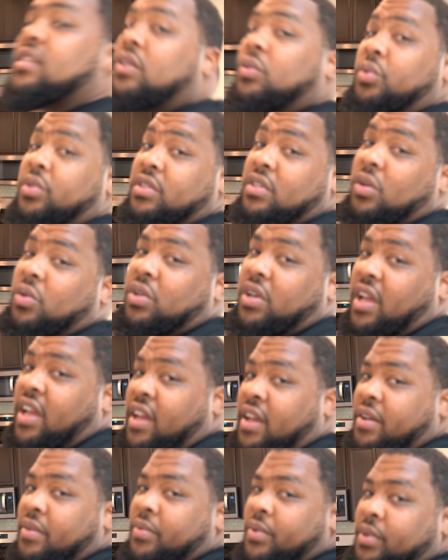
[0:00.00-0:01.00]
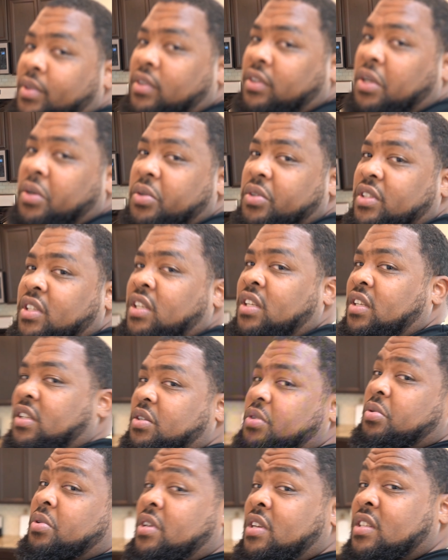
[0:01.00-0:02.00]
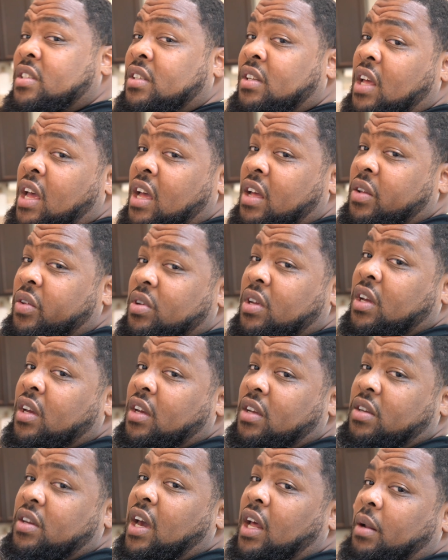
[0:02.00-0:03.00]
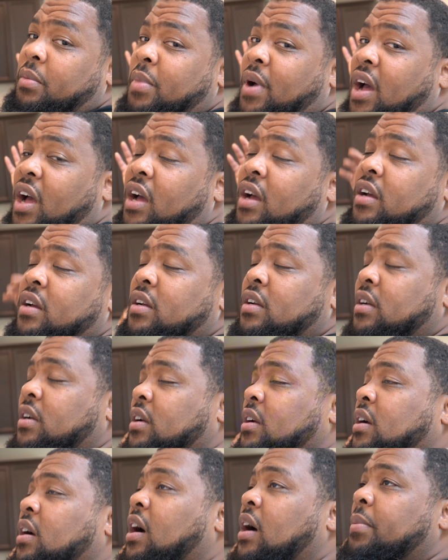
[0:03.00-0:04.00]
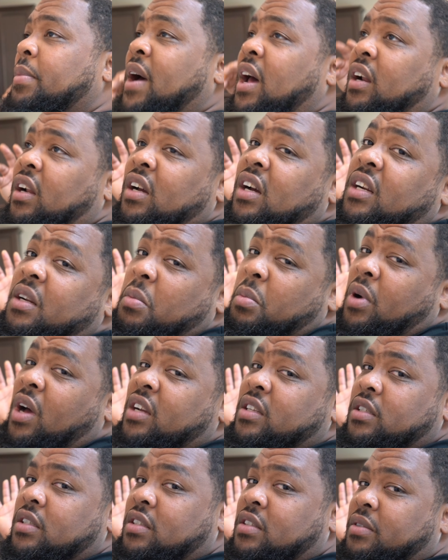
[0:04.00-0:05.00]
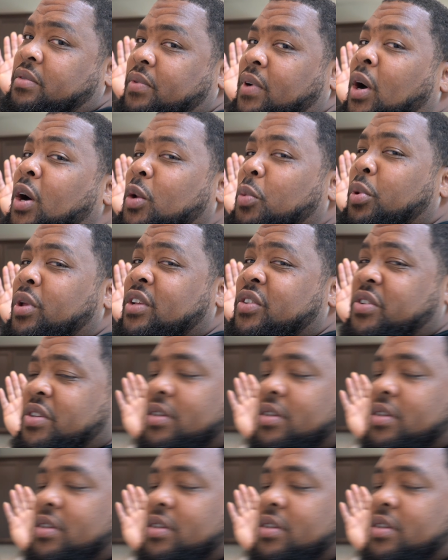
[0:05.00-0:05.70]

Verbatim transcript: the result of having 13 trees in the house. You gotta buy about a hundred boxes of ornaments.